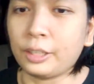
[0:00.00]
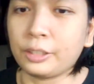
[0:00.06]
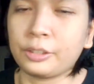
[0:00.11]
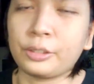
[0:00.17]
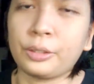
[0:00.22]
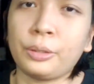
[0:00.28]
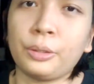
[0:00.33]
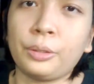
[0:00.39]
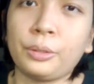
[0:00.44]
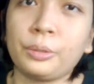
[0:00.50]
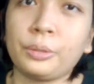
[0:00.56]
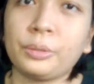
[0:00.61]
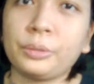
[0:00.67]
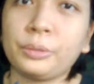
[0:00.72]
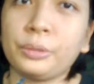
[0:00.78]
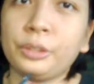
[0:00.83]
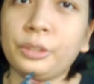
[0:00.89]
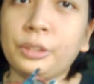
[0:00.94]
So
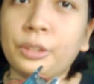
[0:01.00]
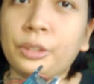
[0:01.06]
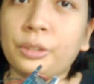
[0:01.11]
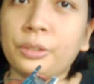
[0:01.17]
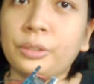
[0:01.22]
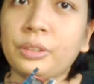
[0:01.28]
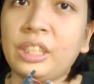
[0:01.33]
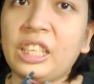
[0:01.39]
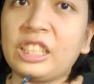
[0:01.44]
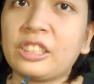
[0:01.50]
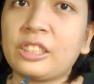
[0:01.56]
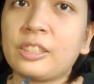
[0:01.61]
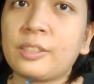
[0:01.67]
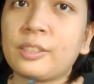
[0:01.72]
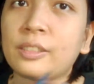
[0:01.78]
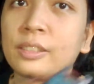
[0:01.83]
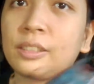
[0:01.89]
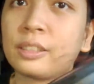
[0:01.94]

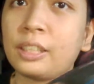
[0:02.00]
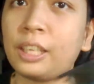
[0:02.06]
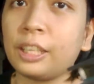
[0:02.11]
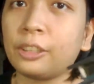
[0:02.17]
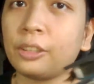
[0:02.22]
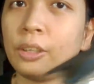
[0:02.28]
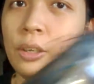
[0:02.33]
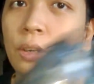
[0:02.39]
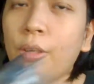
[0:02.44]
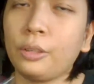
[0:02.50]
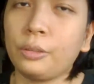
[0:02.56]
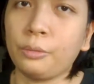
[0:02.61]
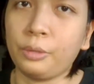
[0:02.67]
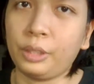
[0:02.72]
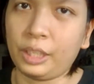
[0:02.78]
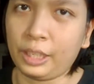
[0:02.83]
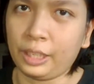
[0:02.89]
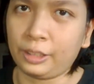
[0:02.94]
let's get on
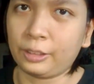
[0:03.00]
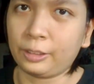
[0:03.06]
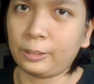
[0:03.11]
with it.